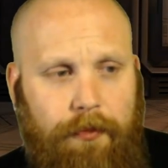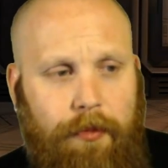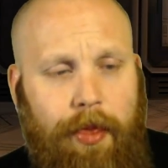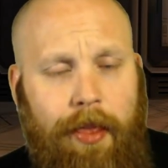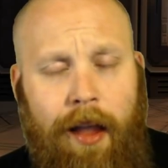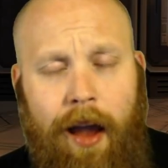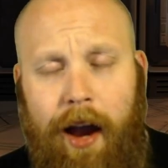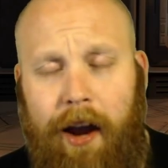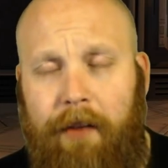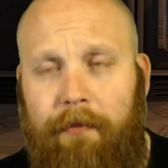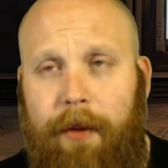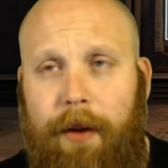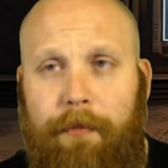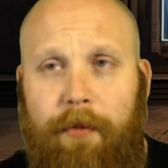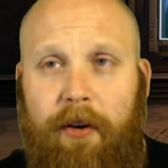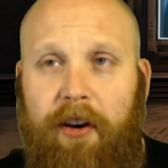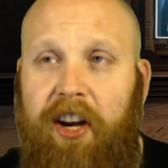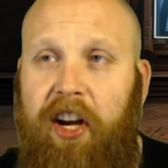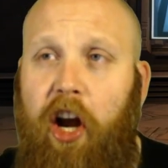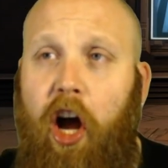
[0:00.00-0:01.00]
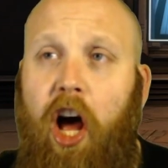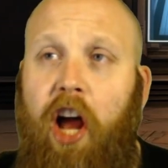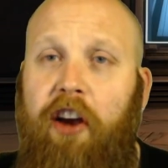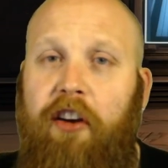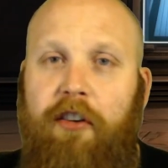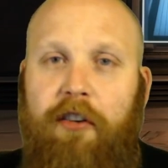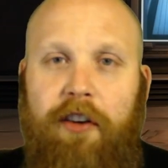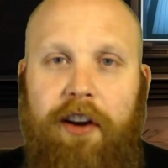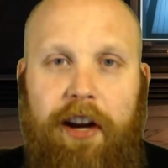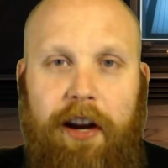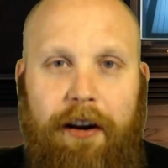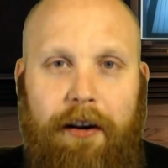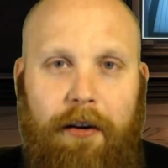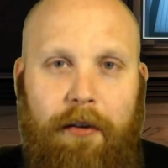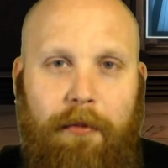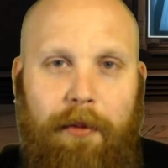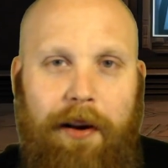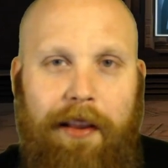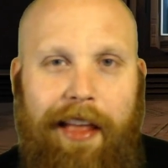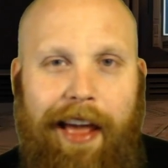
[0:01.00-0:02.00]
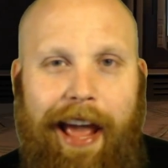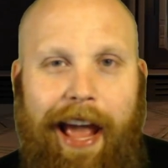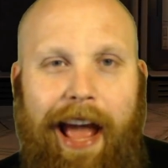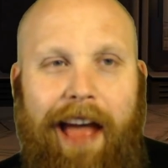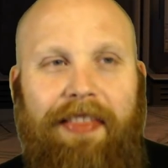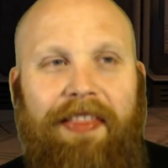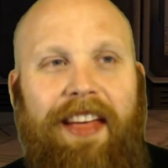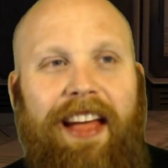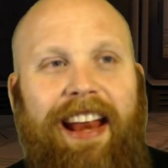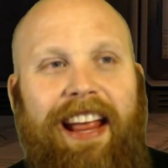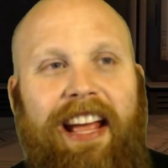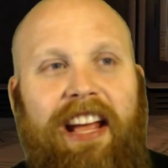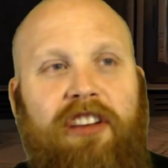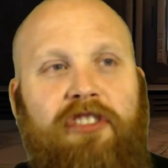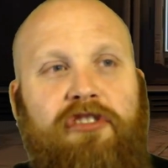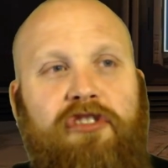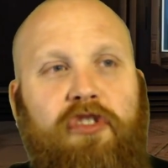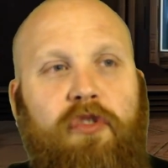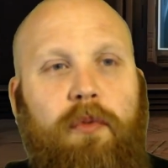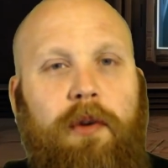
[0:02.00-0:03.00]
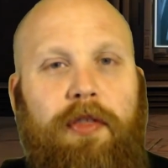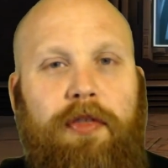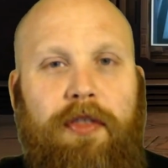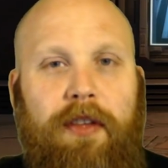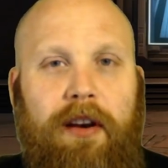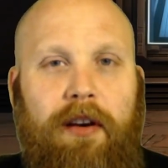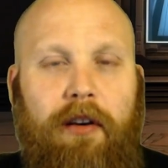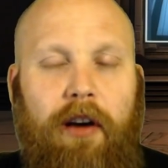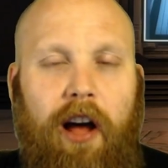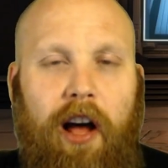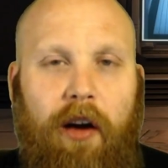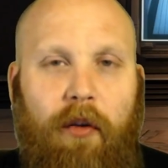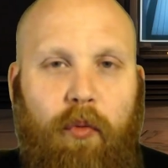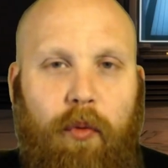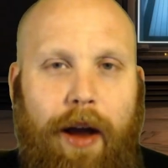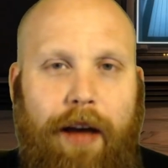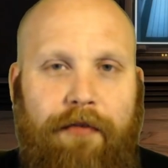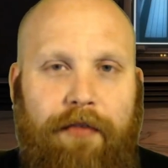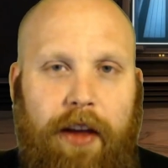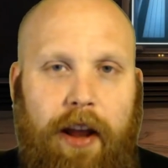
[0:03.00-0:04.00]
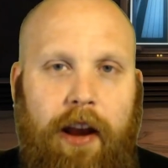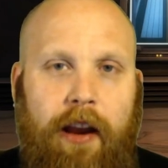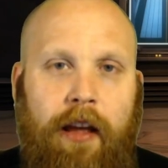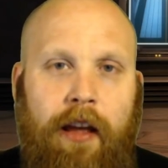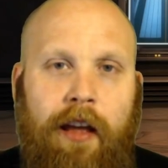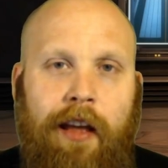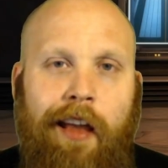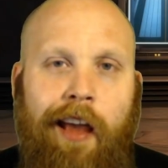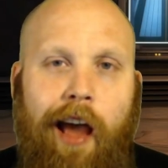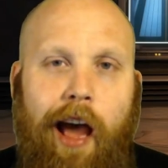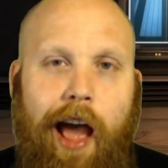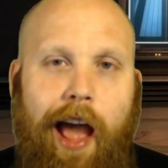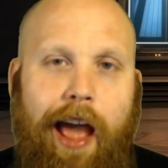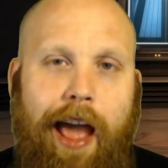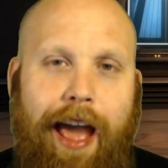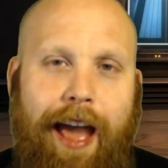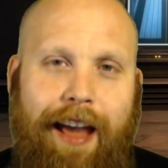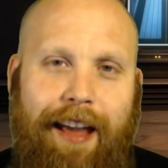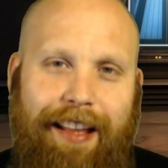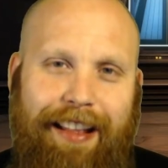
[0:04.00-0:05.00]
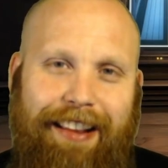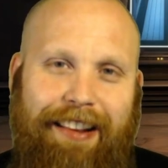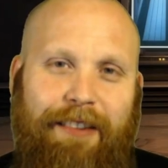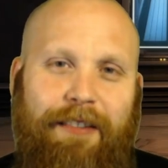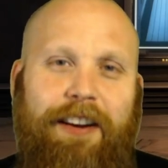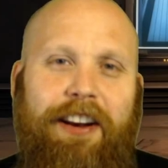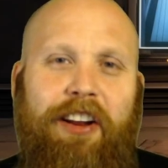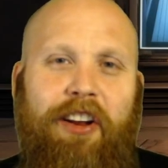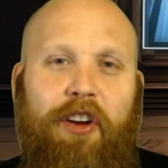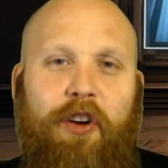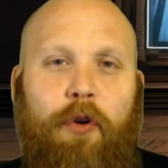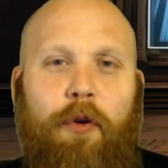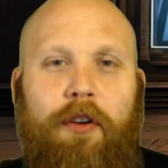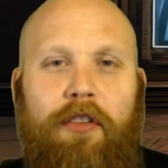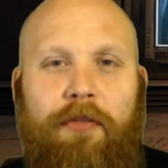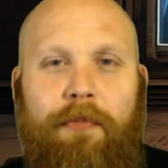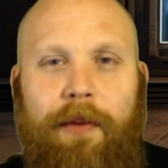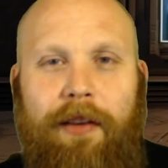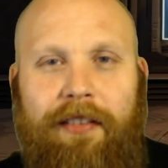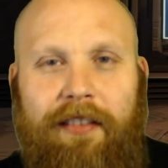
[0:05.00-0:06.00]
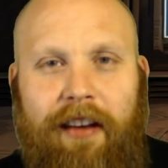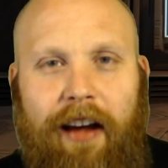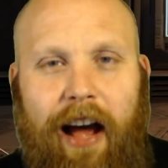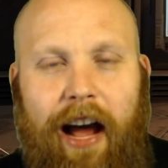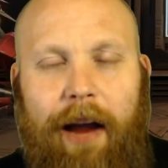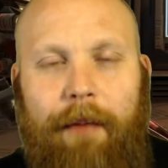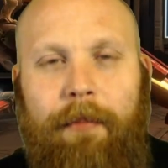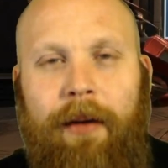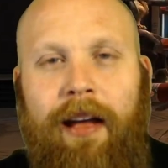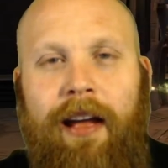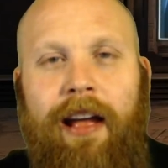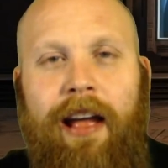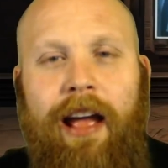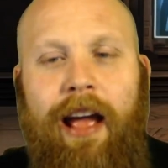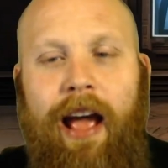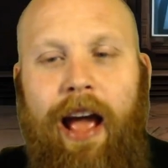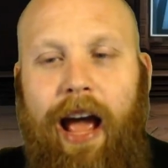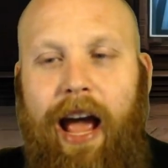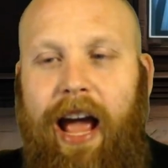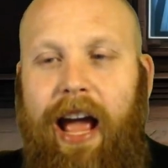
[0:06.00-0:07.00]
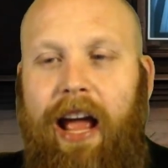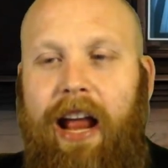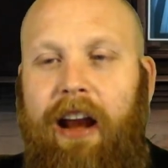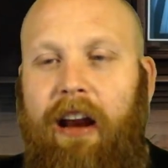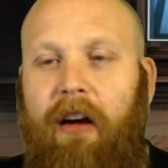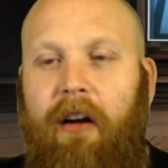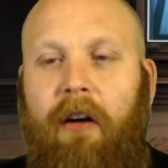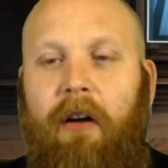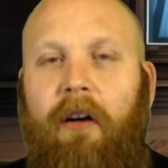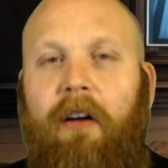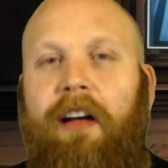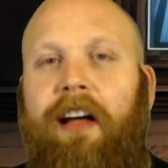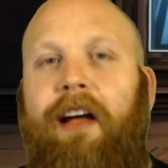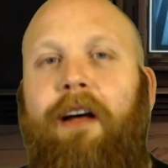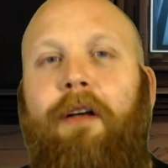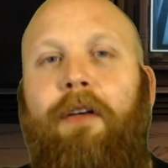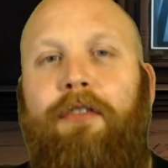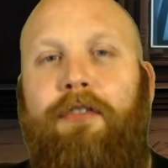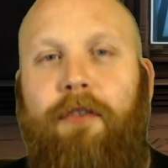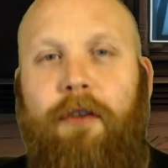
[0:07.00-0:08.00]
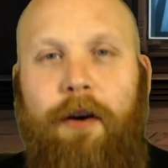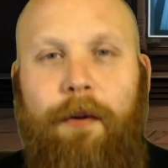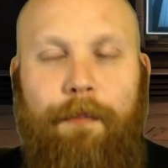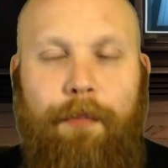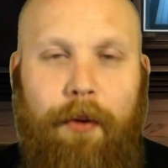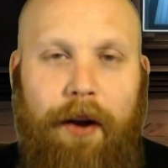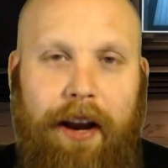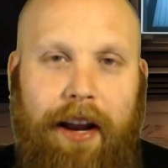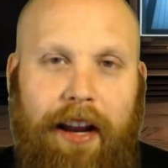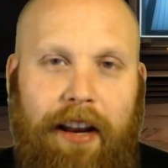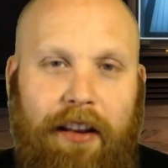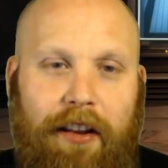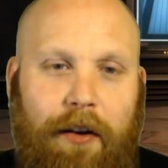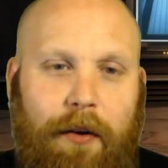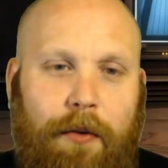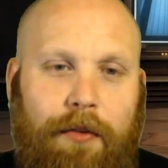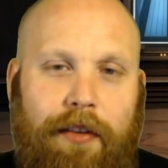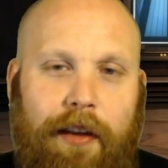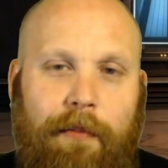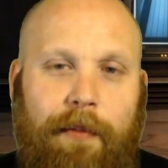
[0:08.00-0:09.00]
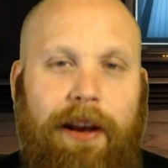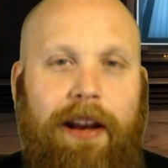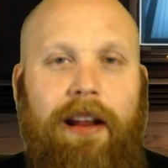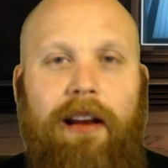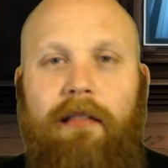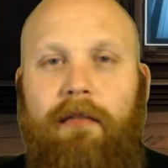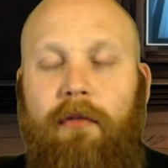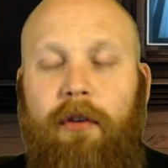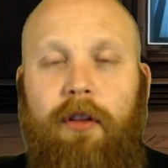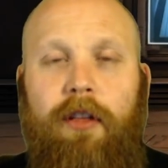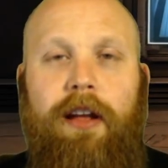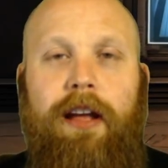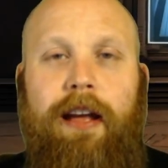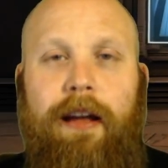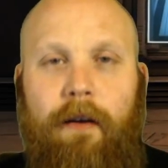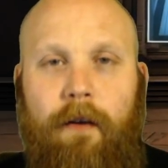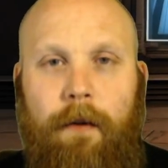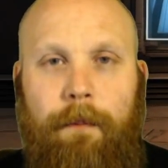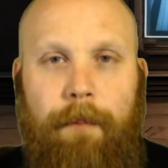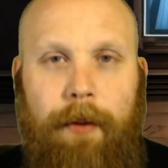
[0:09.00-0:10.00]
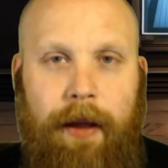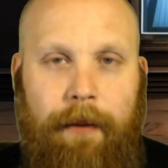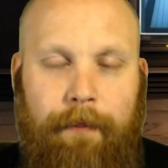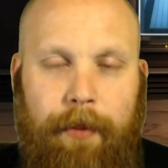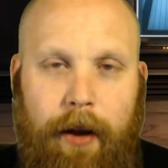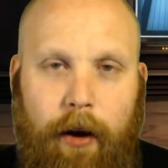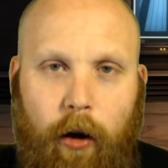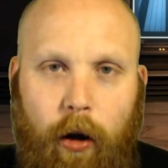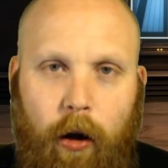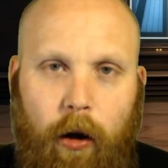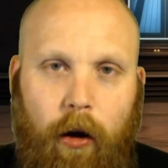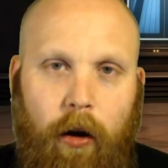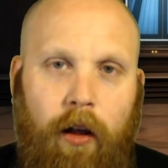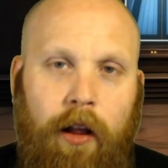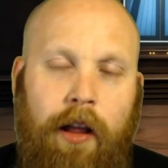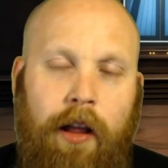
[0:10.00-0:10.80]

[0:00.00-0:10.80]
I remember yonder year when they had that issue within uh, Revan during Christmas time, and all hell started breaking loose, and we didn't really hear a peep at all.